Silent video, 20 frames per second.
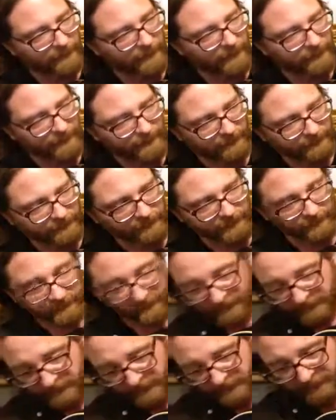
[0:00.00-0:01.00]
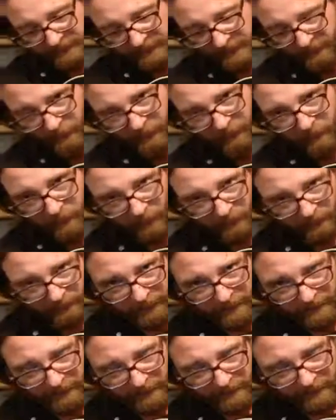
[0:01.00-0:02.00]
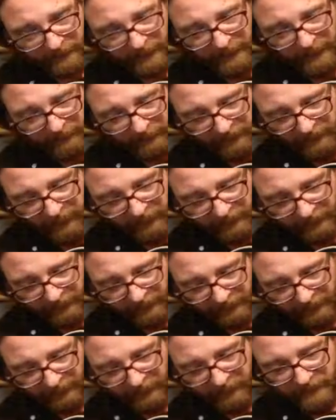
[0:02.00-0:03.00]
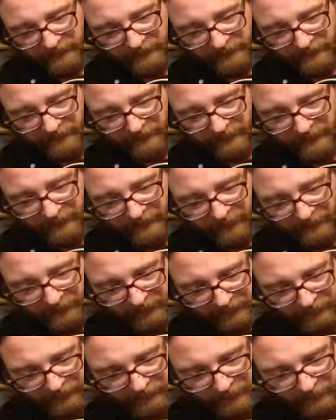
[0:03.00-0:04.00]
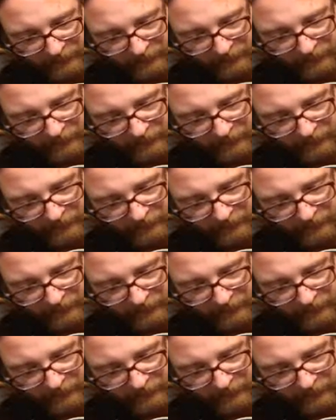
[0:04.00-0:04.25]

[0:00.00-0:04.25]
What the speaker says: and it's the same chord, it's the same thing in concept that's happening. So